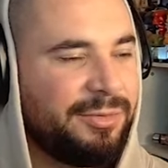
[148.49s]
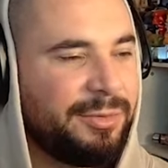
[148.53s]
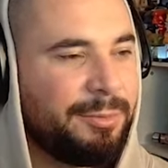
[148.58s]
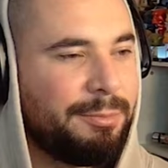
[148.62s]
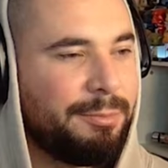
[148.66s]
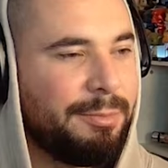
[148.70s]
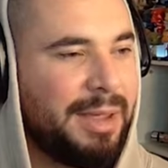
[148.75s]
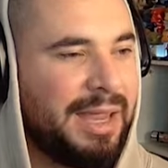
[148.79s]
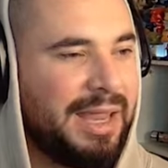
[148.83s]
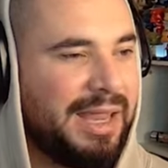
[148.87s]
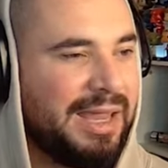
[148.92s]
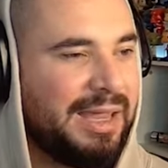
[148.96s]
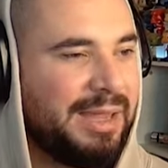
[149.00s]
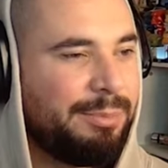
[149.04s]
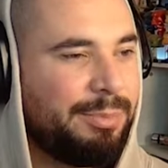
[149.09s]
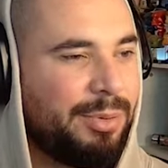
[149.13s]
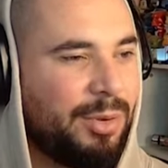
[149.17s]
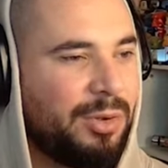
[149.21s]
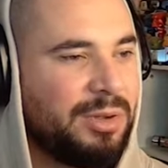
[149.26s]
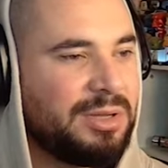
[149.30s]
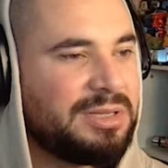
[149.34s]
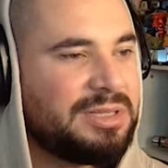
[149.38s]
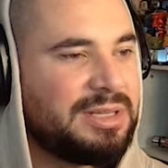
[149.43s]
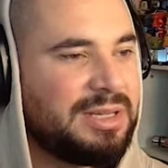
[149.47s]
For me
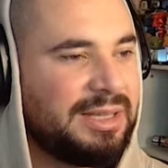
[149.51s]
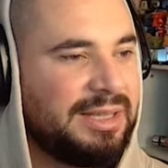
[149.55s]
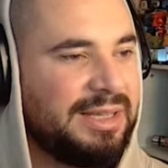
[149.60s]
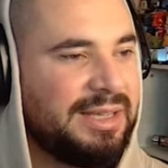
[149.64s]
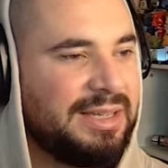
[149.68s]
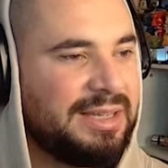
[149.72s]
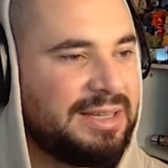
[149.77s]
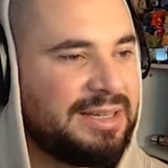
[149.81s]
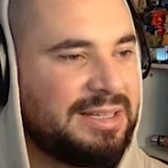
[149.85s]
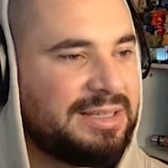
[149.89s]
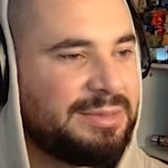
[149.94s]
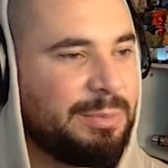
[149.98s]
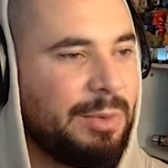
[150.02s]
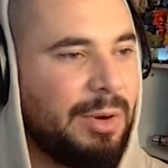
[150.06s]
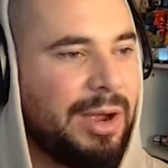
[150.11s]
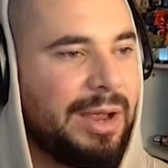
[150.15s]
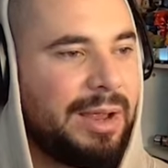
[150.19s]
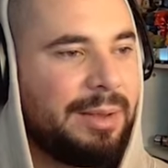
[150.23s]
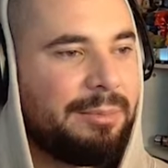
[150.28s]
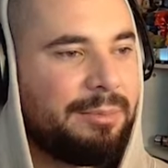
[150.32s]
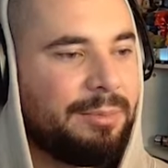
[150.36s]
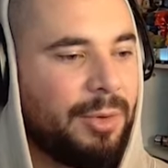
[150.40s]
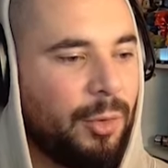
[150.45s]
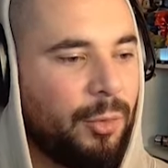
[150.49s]
personally, it is
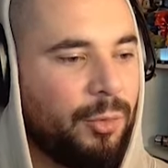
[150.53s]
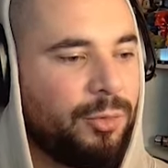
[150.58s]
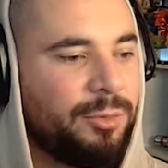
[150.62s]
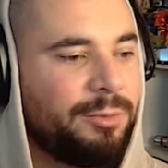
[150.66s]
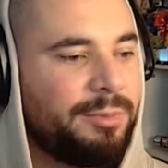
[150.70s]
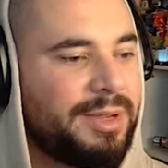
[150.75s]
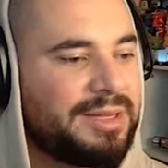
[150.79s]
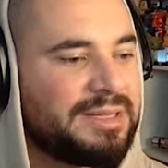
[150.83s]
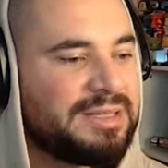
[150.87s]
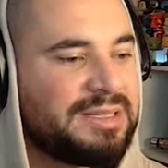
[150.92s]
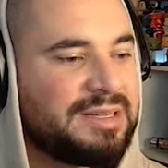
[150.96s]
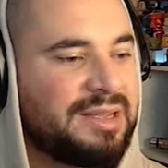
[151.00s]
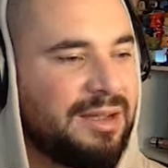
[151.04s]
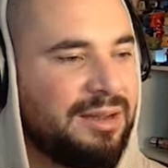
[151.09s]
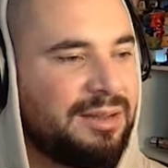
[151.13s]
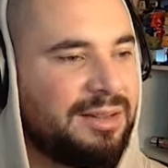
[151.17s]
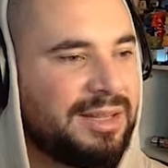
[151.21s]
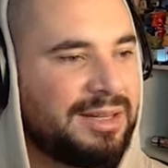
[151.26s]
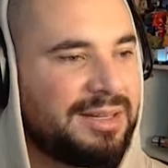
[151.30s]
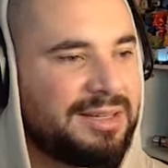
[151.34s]
my own best gun.